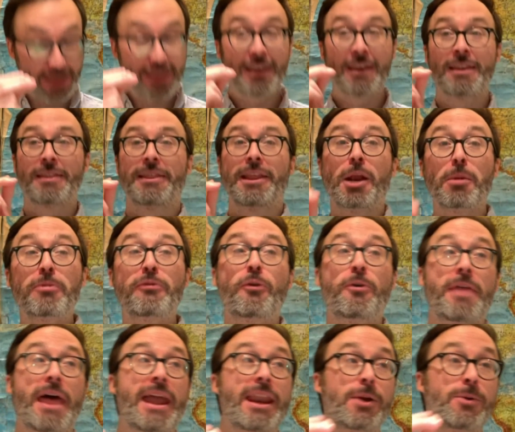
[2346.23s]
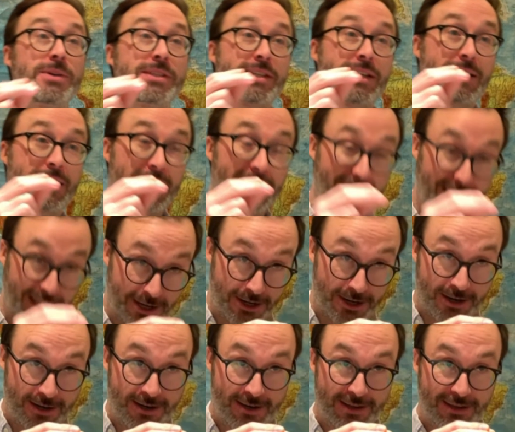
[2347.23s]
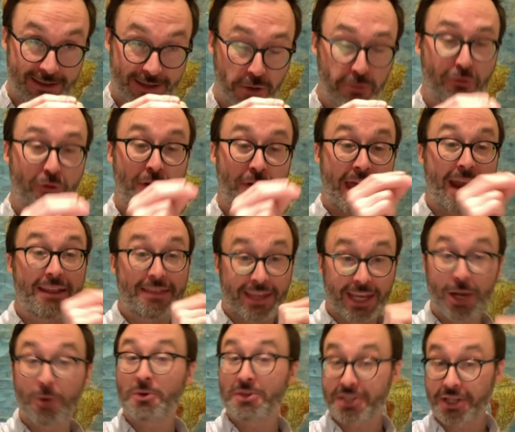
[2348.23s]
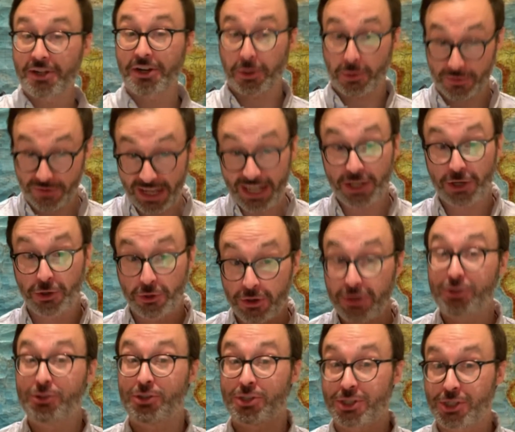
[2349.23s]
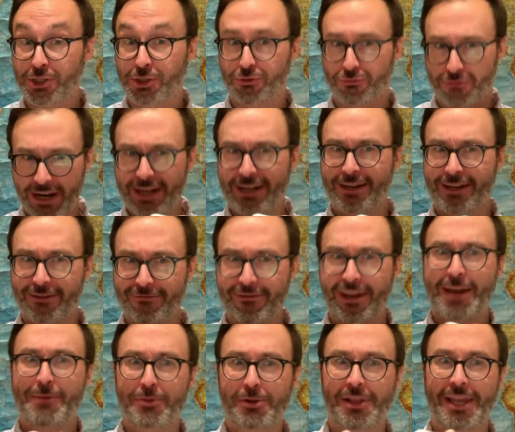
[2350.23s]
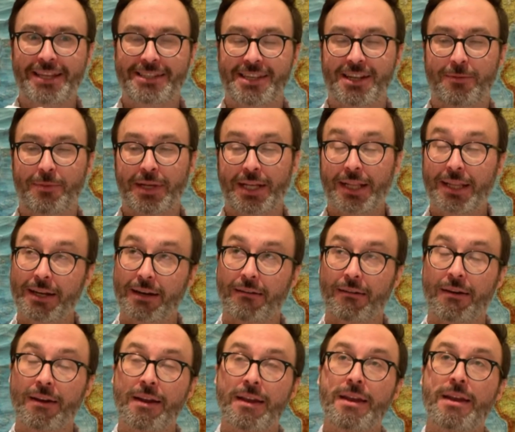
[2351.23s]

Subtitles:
The year before that, it was clear. The year before that, I think it was clear. We've had a good string of April 8ths that have been clear.